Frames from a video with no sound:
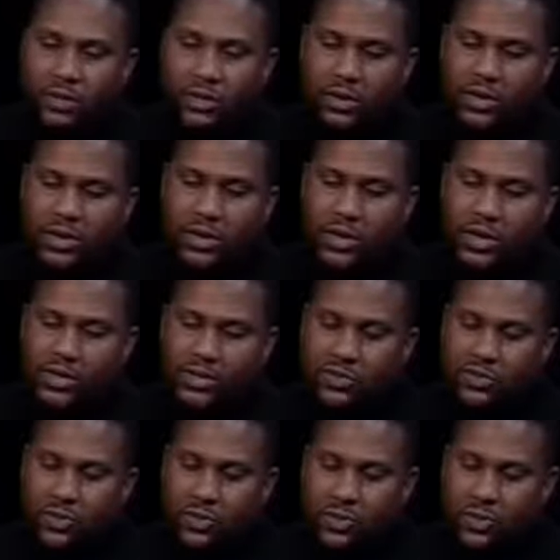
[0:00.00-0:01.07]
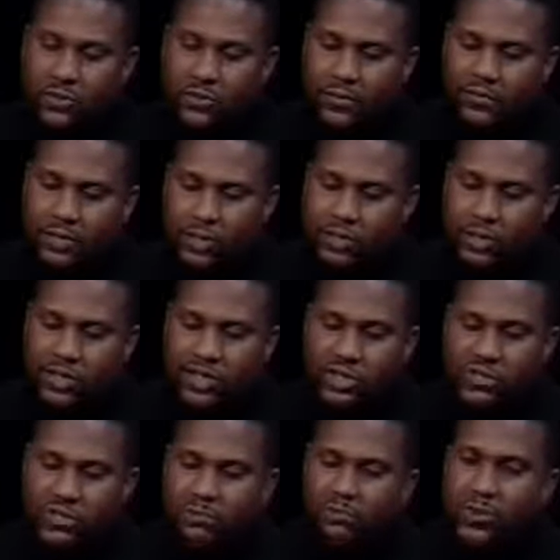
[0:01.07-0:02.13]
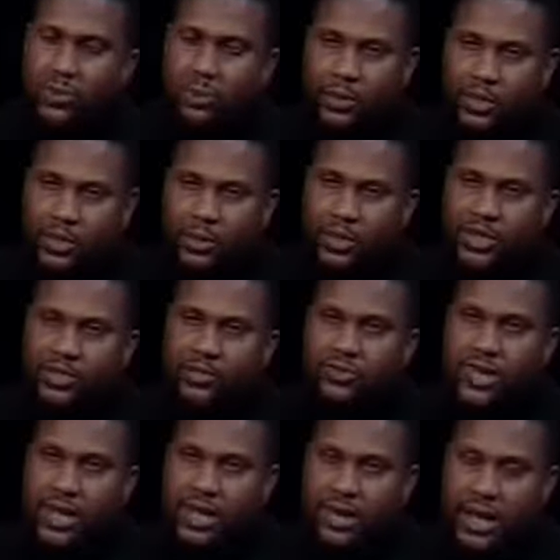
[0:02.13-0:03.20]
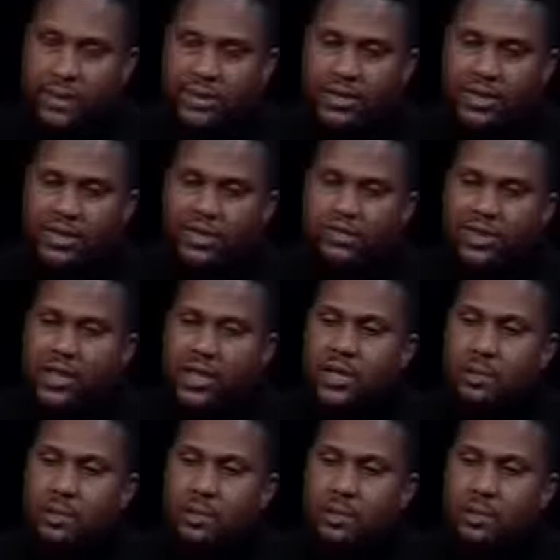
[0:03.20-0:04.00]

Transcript: uh issues of social issues, political issues, economic issues.